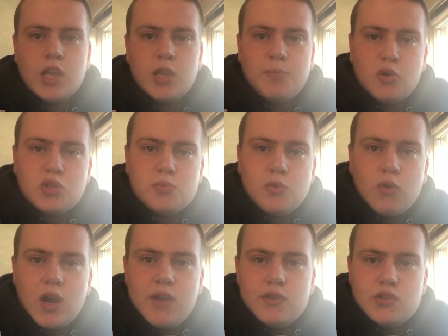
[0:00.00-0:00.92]
The Baltimore
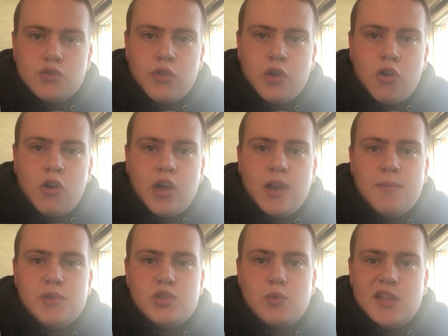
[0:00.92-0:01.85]
Ravens are on the clock at
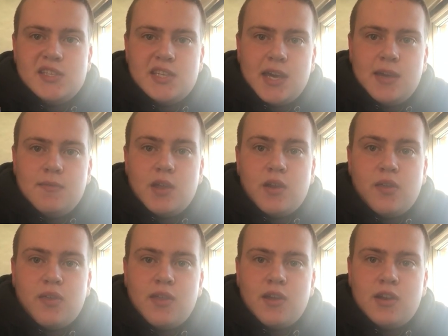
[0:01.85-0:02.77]
number 28, and I
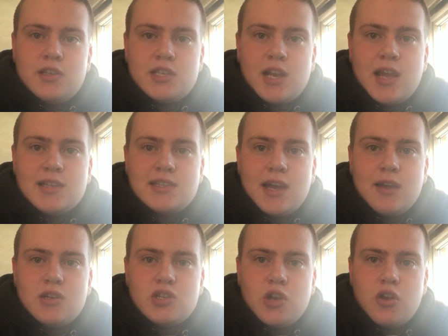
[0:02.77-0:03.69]
think they're going to select
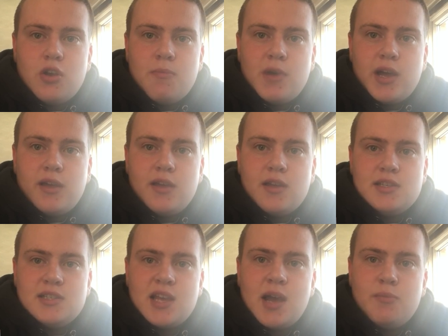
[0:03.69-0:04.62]
outside linebacker
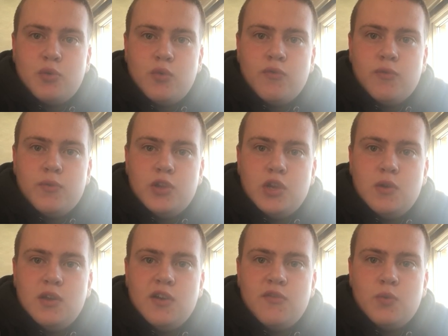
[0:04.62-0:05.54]
Zach Bourne from the
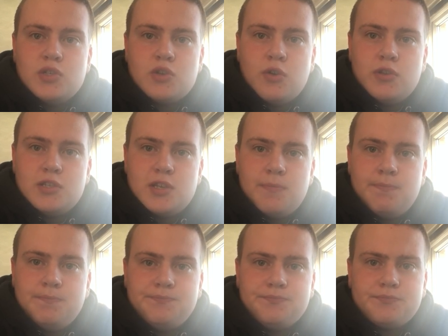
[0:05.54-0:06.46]
Uni of Wisconsin.
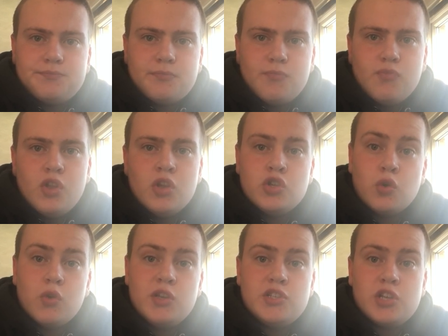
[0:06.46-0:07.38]

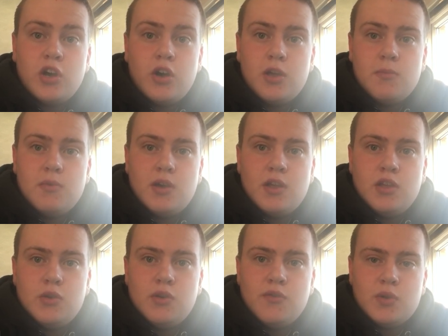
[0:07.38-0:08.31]
During his time at
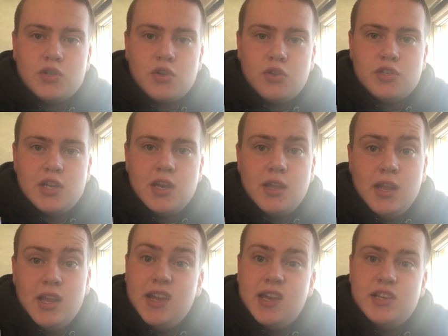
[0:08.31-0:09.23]
Uni of Wisconsin,
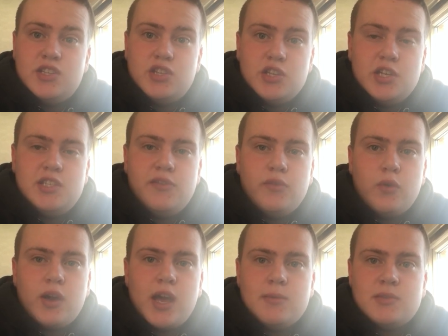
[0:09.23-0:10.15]
in his 34
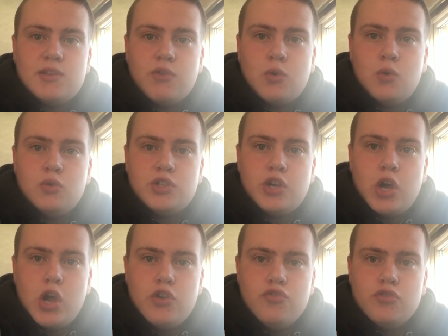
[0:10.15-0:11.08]
games, he recorded
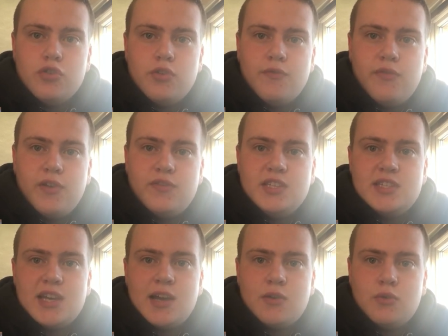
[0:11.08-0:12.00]
150
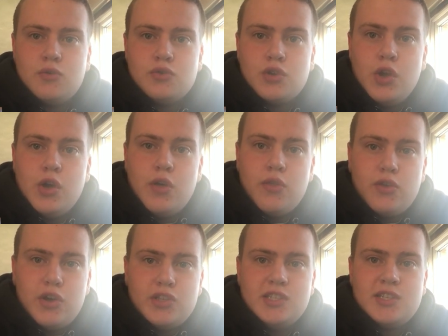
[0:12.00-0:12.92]
tackles,
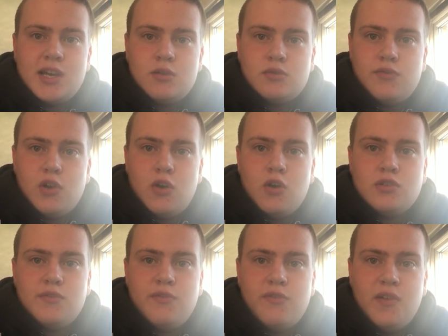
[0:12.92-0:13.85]
30 tackles for loss,
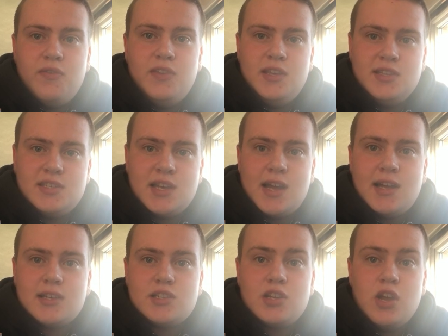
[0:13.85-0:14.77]
and 15
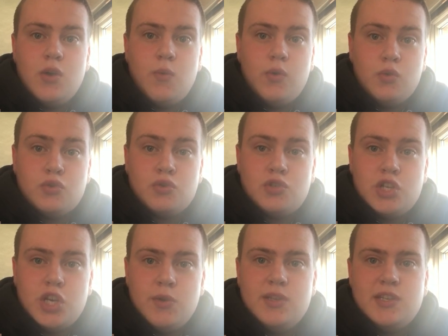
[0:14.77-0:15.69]
sacks, with also
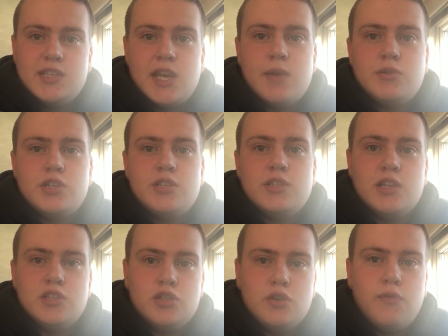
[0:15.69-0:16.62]
2 interceptions
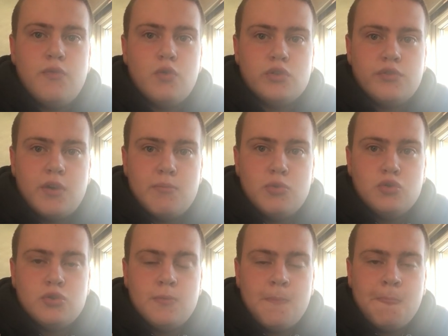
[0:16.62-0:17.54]
and 2 forced
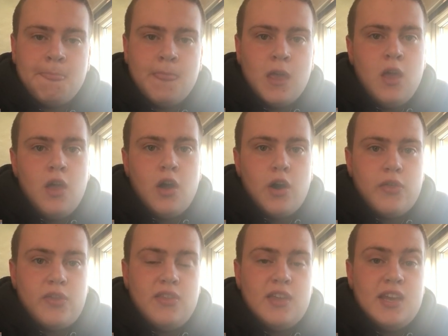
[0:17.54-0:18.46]
fumbles. I
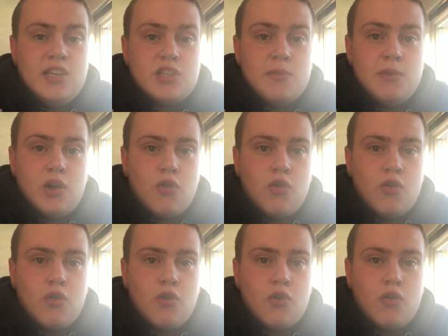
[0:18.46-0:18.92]
think that he's going to be a